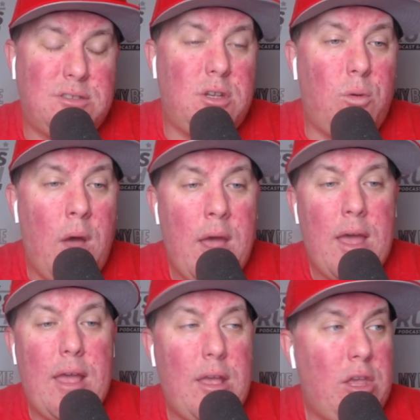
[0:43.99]
And so
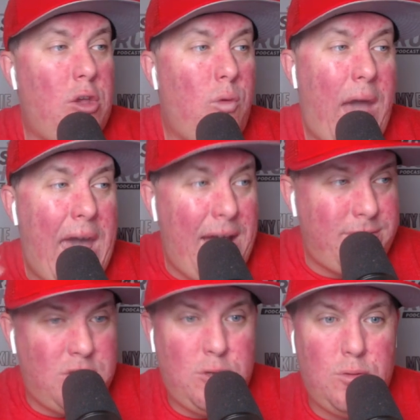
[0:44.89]
uh, you
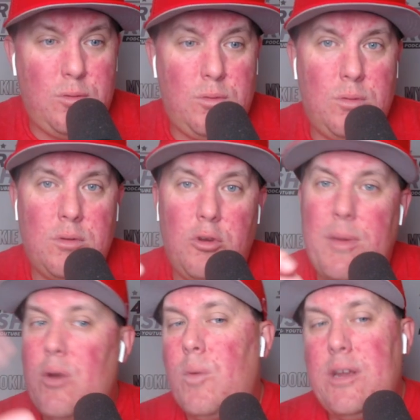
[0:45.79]
have to, no
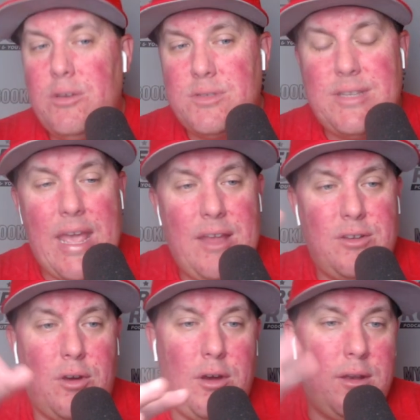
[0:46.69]
matter where you
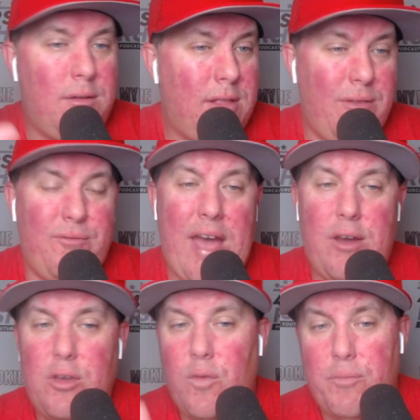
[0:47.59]
stand on the
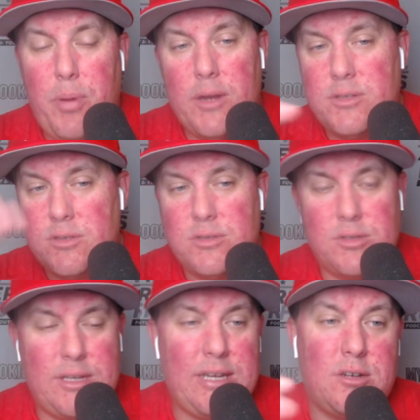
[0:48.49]
value of
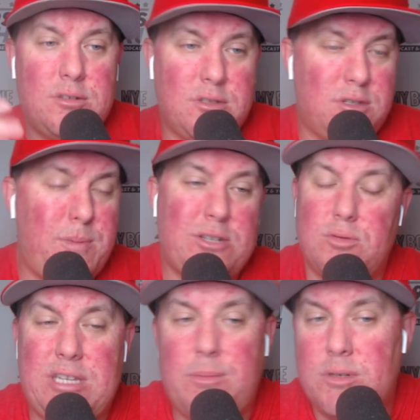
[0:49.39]
punters or kickers or
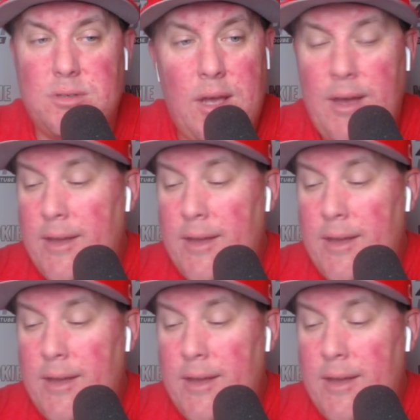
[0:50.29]
special teamers,